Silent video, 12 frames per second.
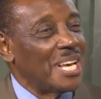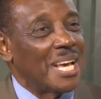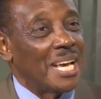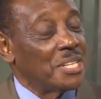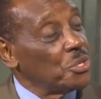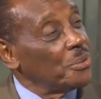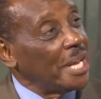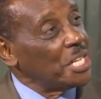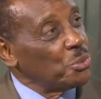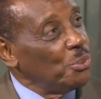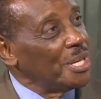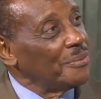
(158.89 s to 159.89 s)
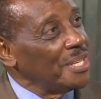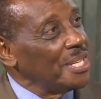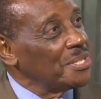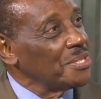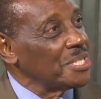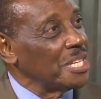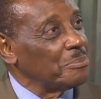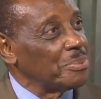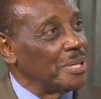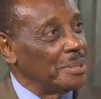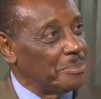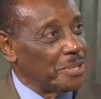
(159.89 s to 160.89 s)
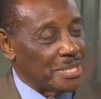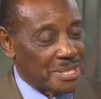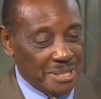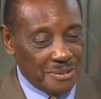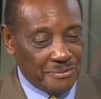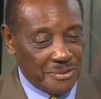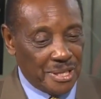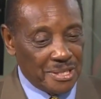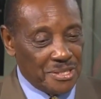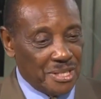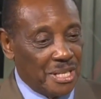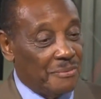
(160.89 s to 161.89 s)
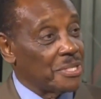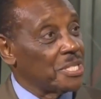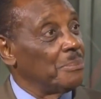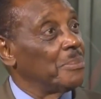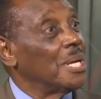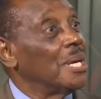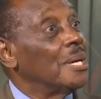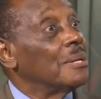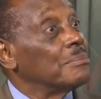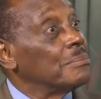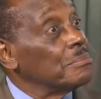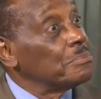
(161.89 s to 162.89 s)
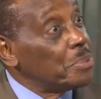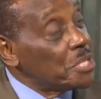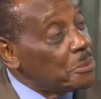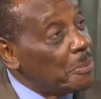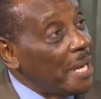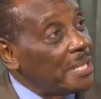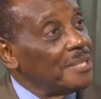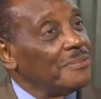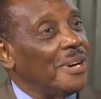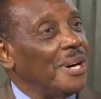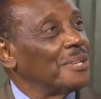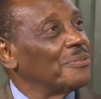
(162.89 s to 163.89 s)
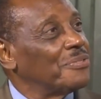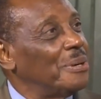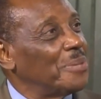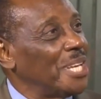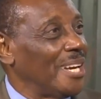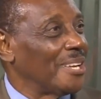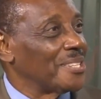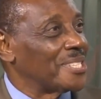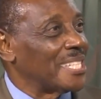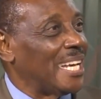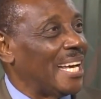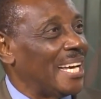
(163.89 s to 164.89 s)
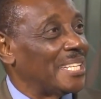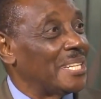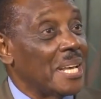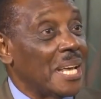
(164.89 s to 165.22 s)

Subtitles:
And so that's one of the issues that President Fox would give us some perspective on from the other side.